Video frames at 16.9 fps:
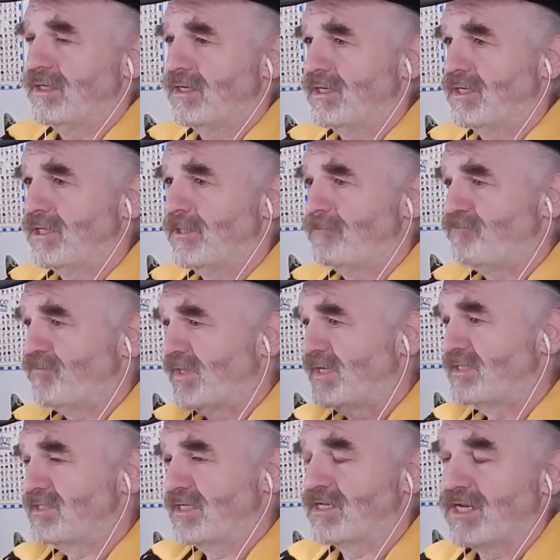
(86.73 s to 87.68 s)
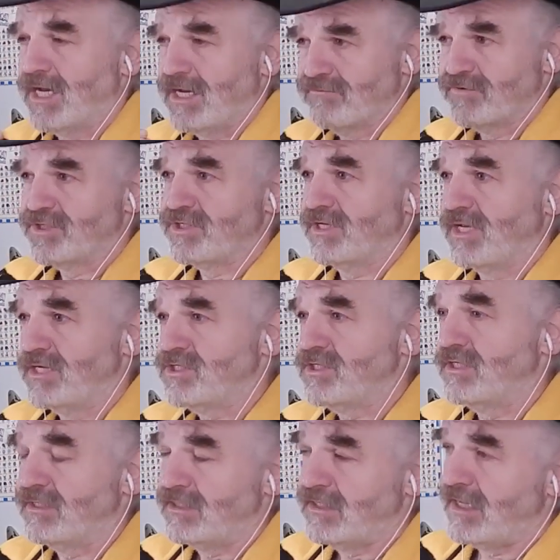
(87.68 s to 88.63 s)
It is a
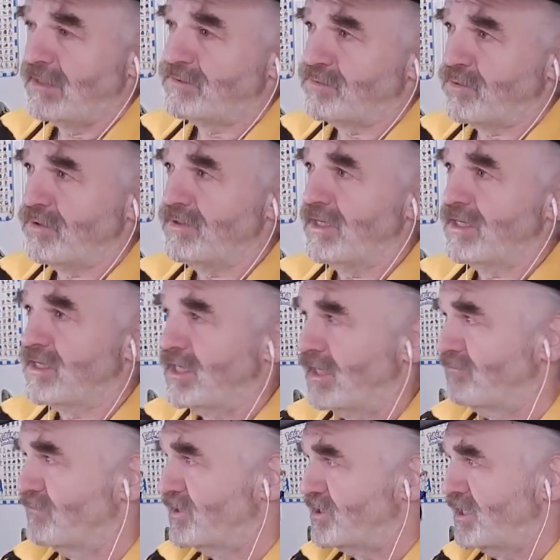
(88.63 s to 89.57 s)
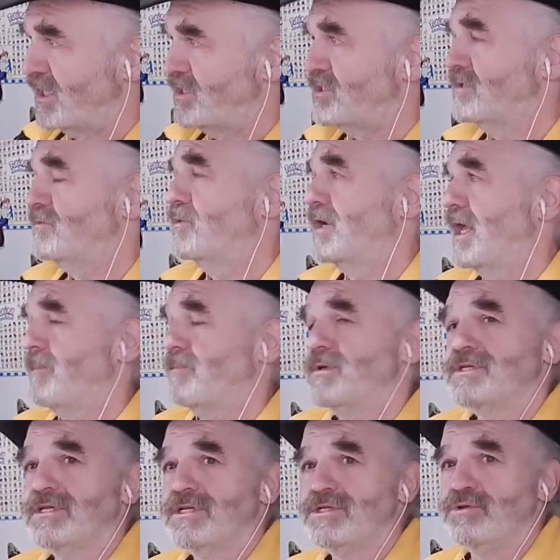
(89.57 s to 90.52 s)
conversation, and as part of that conversation, what
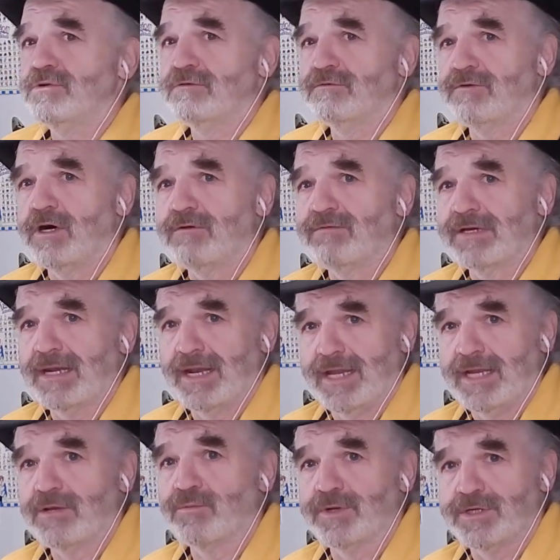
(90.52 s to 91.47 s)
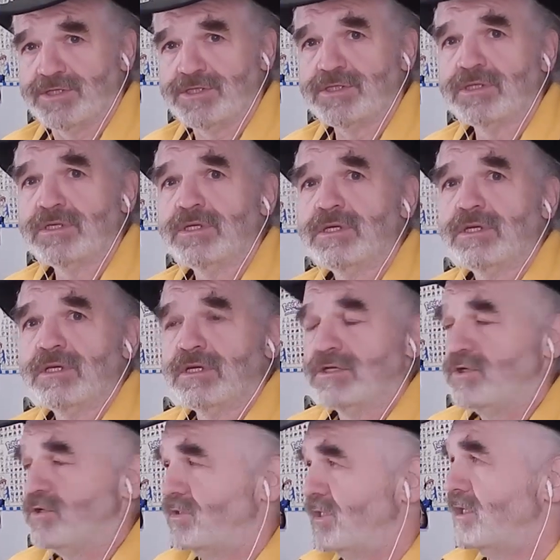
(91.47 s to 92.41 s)
happens is you evolve a language
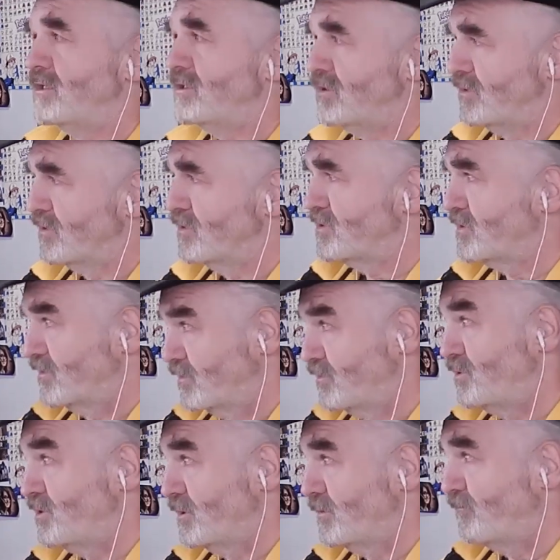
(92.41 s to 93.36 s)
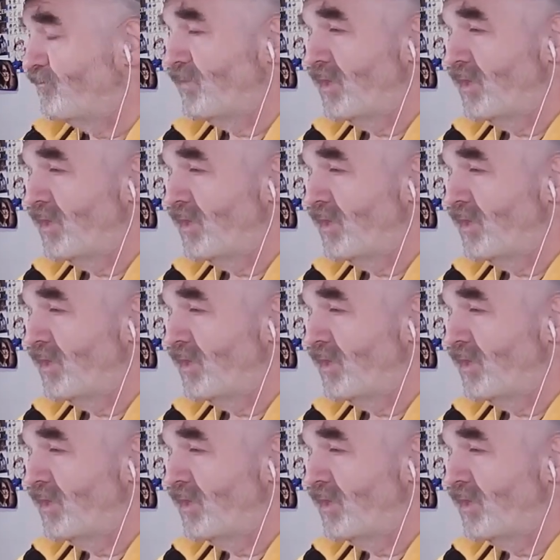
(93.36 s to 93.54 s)
unique to your solution.